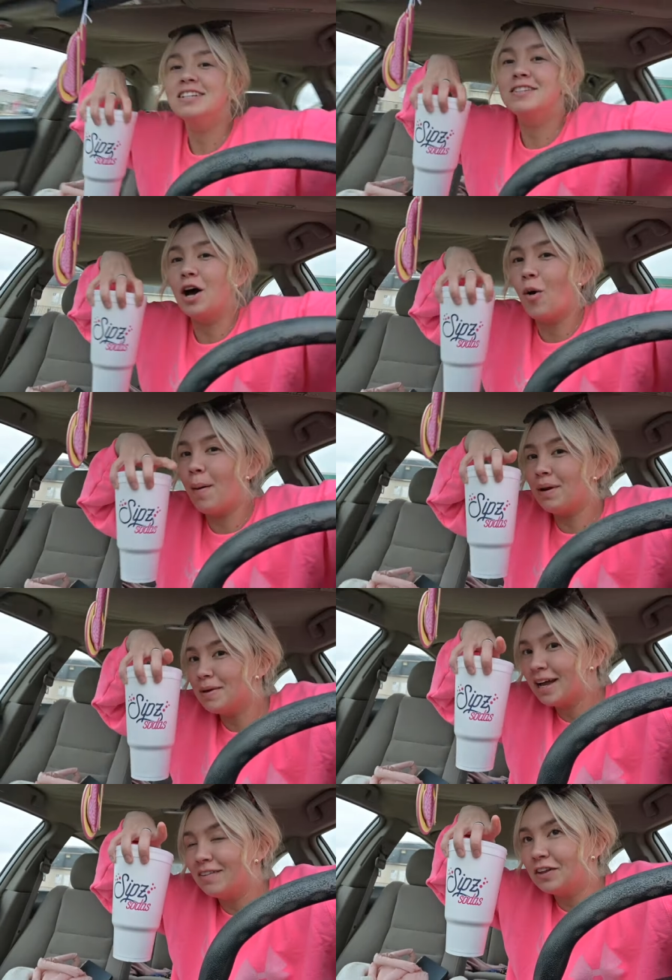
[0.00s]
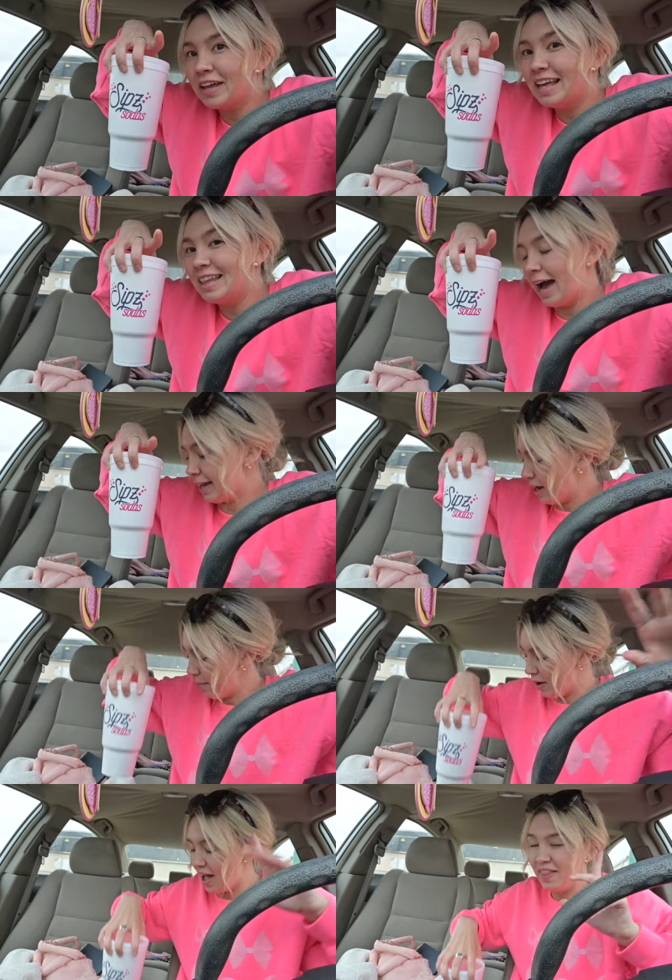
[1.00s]
So I'm going to be kind of looking at that
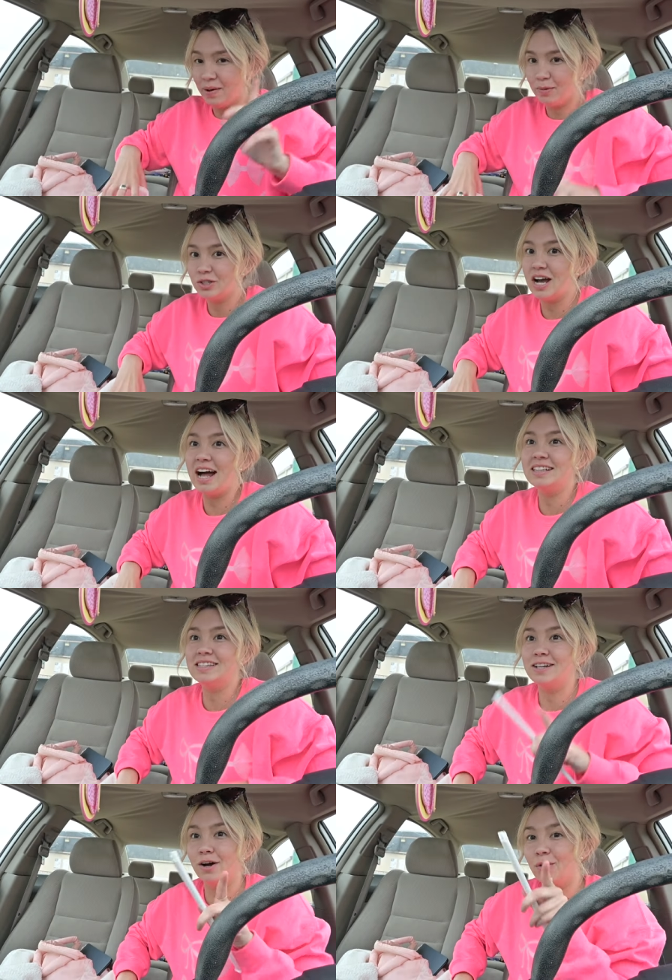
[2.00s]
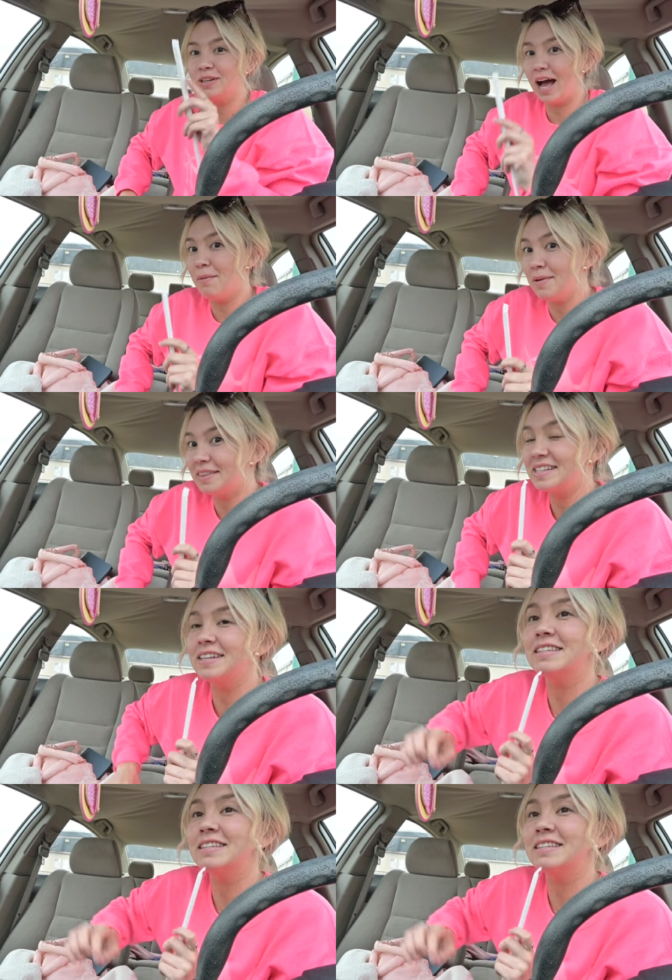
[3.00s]
camera and then we'll chat. So yeah, I'm going to make this little